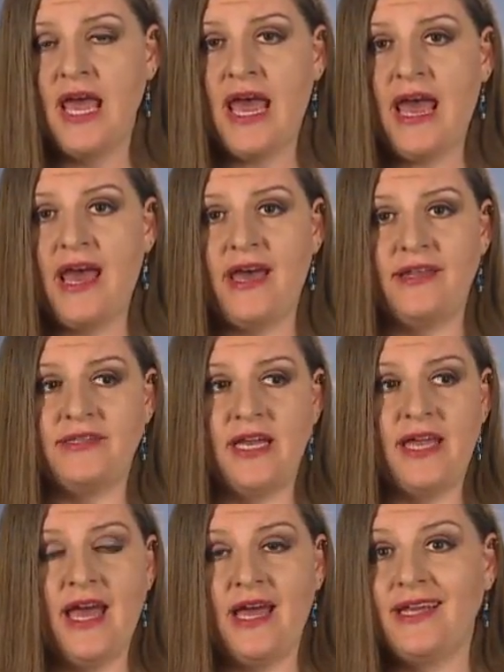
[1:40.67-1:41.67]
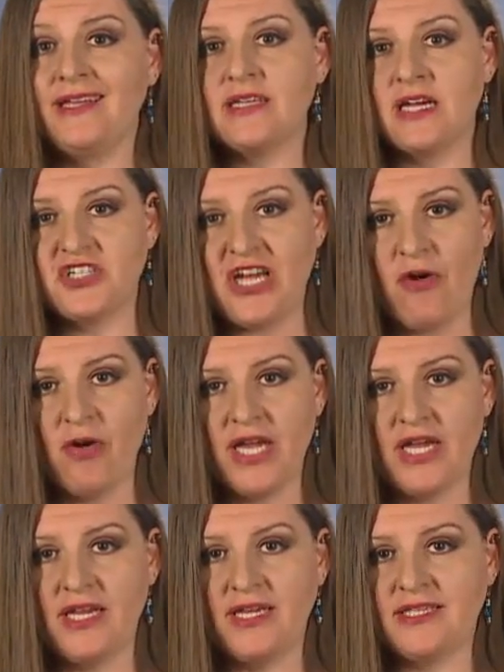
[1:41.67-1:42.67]
And again, he's not showering in
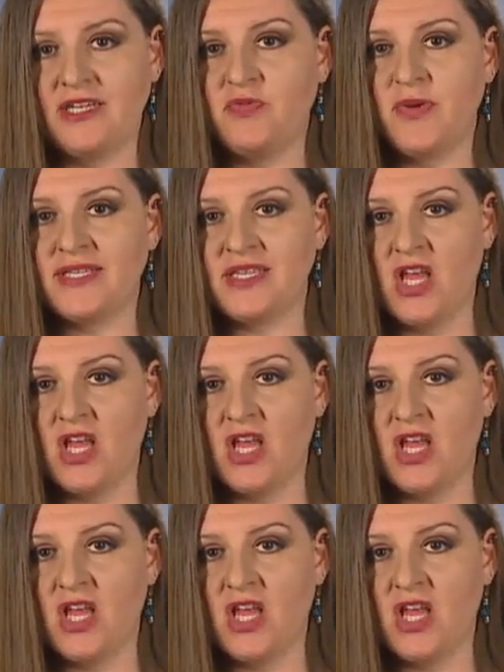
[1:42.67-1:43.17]
it, he's not doing his